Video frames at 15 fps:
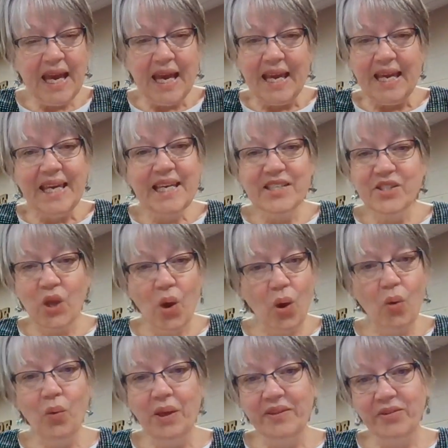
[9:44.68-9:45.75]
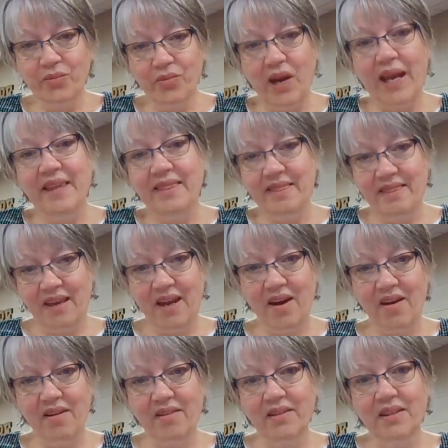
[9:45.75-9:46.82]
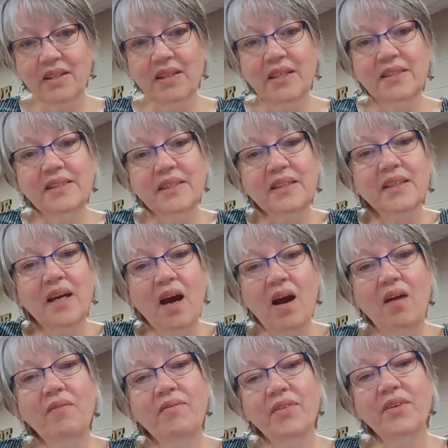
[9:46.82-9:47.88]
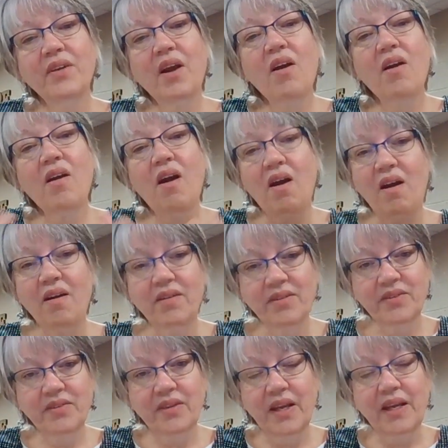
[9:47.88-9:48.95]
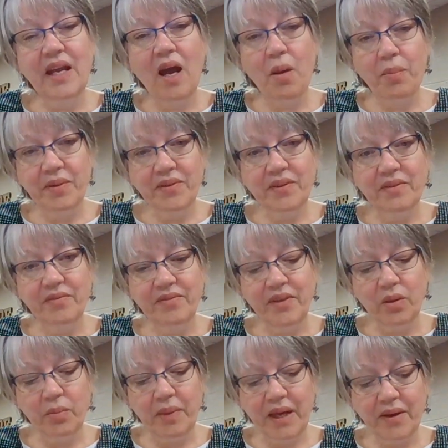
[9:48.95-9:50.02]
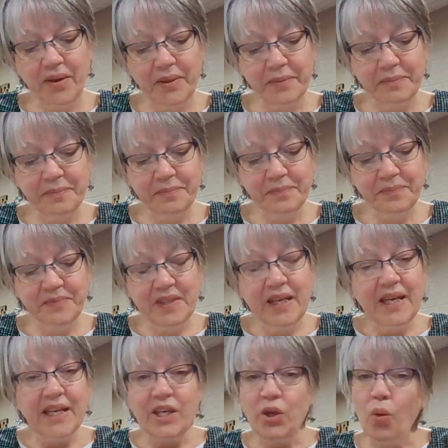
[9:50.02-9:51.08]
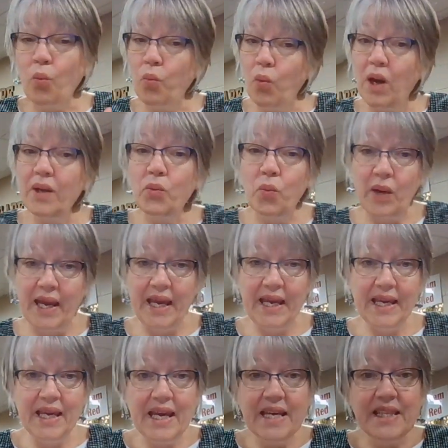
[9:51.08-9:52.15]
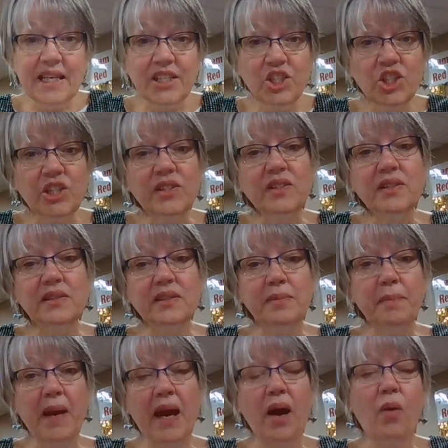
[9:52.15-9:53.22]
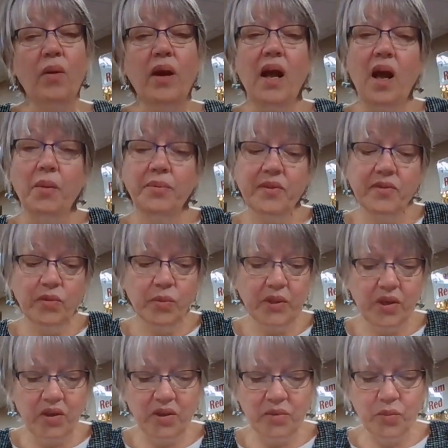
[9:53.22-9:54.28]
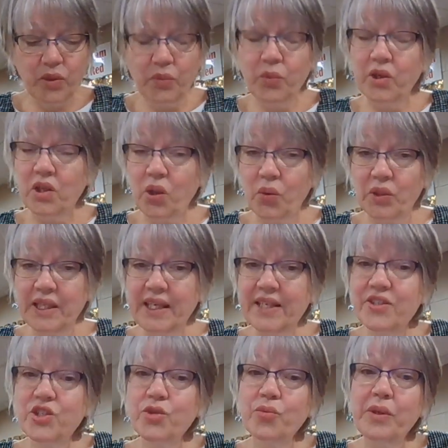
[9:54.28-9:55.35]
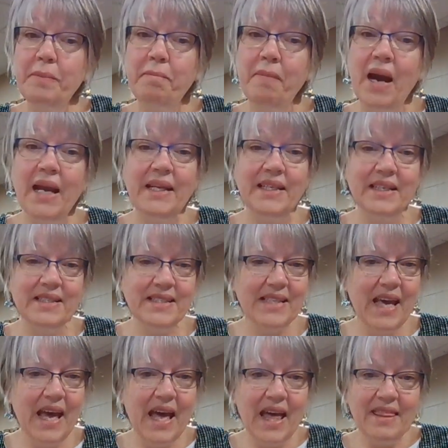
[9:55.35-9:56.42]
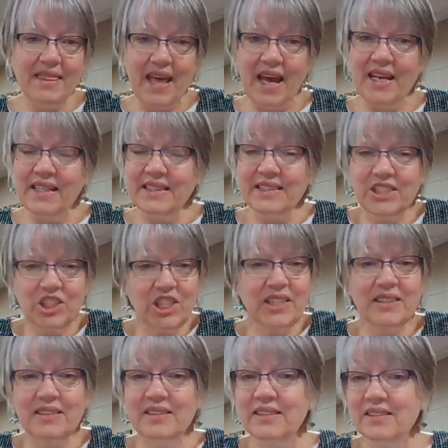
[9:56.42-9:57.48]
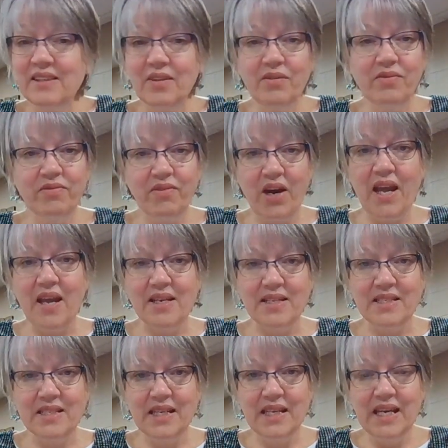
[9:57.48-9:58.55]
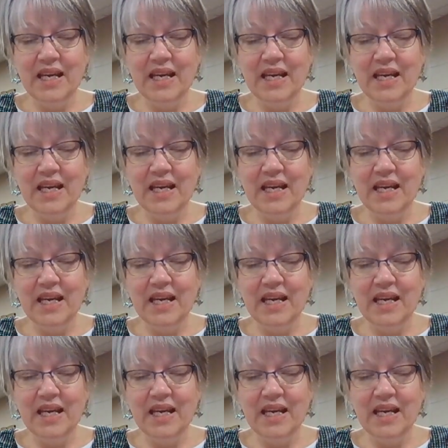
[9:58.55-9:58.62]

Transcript: He is always right there to comfort our hearts and help us to feel better. You know, one way that Jesus' power helps us when, our, when we're lonely is to remind us that Jesus is our friend.